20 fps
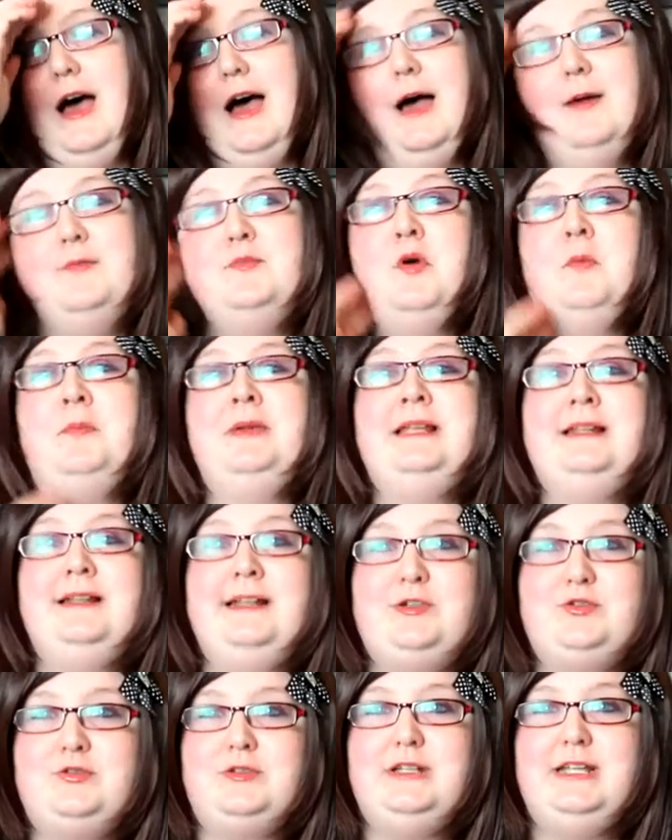I'm not being
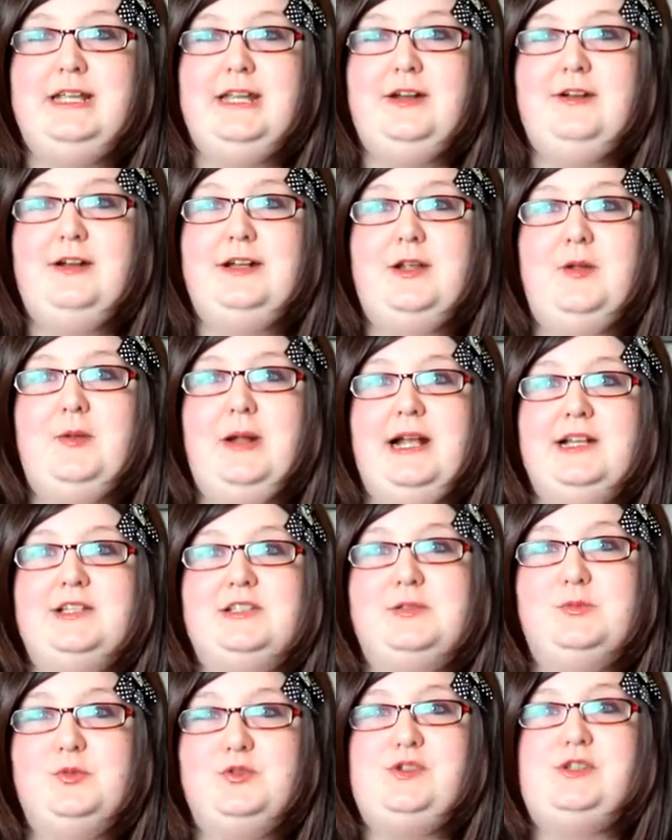literal here. I don't
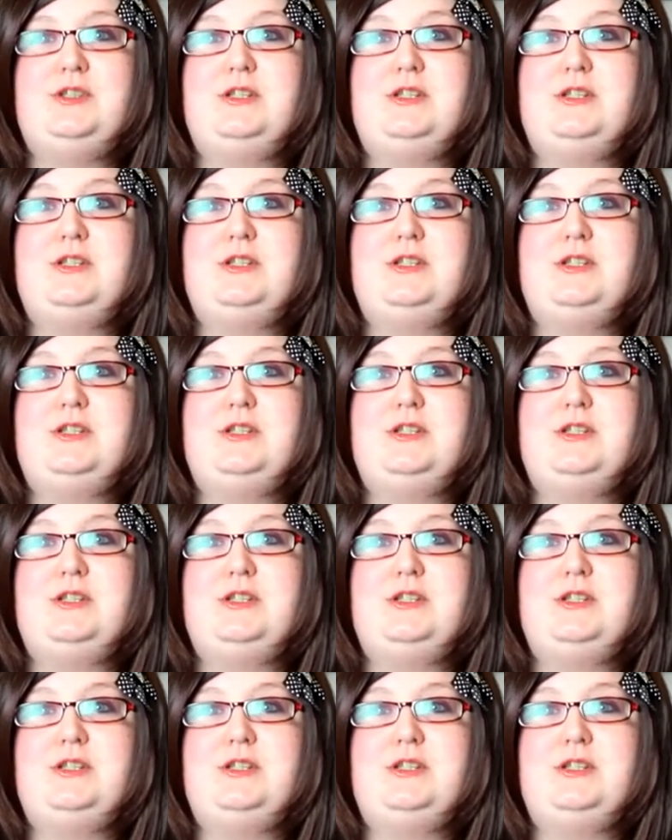actually want